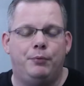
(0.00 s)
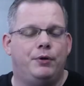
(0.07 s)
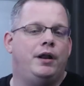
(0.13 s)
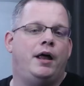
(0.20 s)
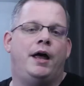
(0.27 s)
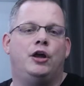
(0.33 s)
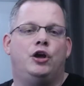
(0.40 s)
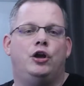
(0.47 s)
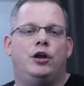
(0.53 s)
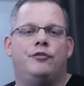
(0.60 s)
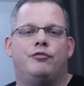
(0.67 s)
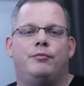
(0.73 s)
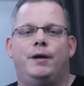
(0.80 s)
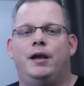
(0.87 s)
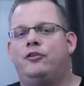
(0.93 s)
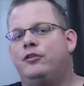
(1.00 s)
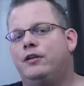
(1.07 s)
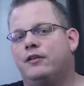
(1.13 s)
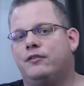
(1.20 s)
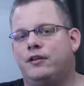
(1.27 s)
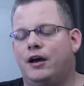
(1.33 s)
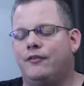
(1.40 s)
put a lot of good information
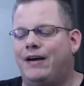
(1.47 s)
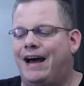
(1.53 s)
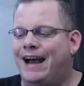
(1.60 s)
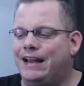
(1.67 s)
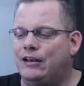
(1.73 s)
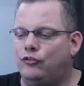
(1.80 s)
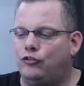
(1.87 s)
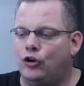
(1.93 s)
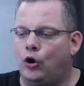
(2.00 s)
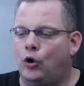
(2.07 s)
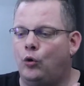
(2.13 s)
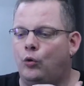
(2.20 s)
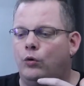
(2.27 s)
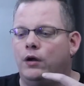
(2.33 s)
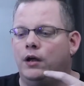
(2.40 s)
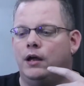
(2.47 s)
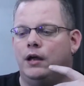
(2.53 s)
and stuff. I don't